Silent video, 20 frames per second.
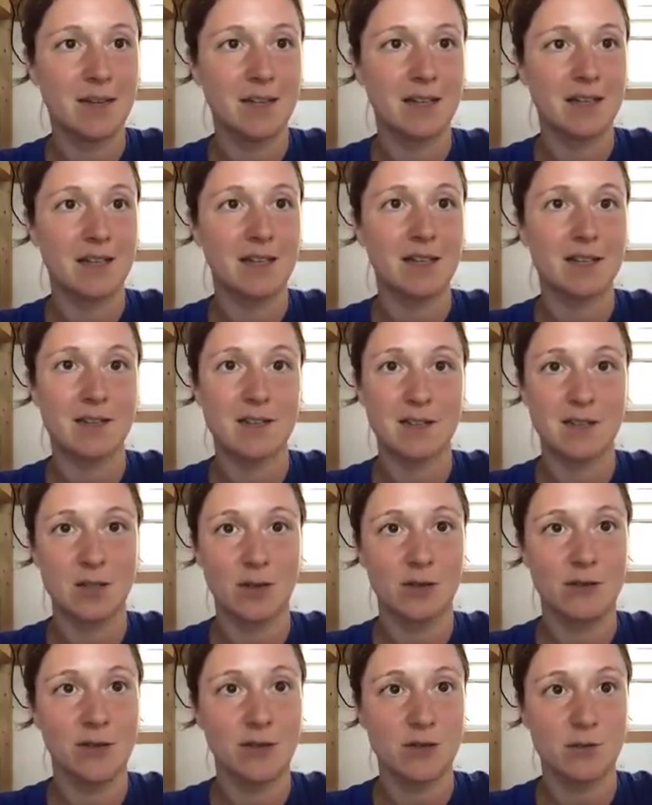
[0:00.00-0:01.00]
and his
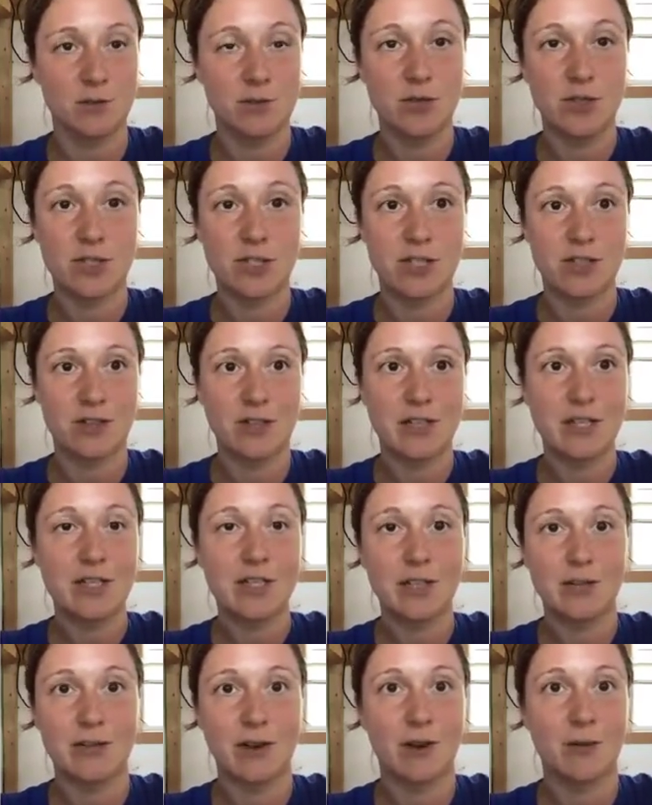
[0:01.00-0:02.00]
adult feathers were just starting
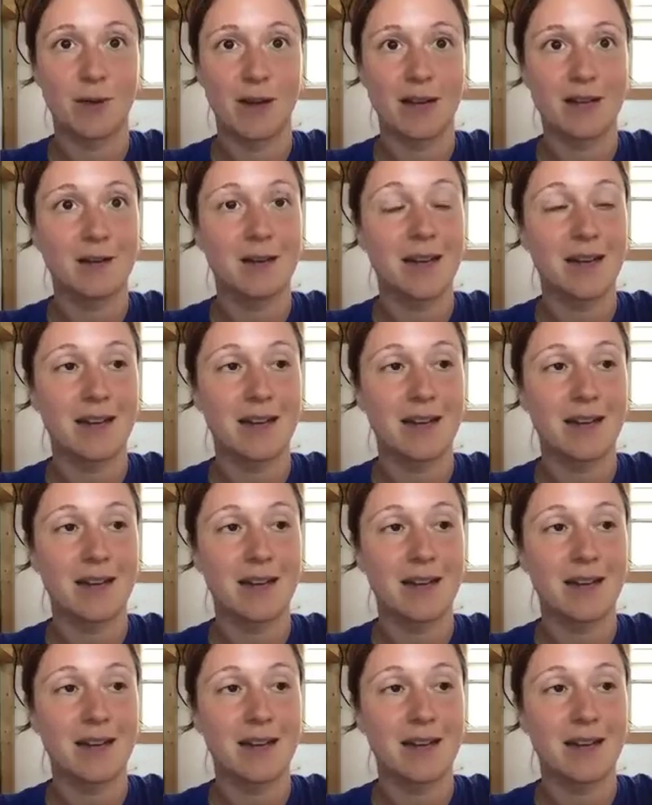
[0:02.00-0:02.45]
to grow in,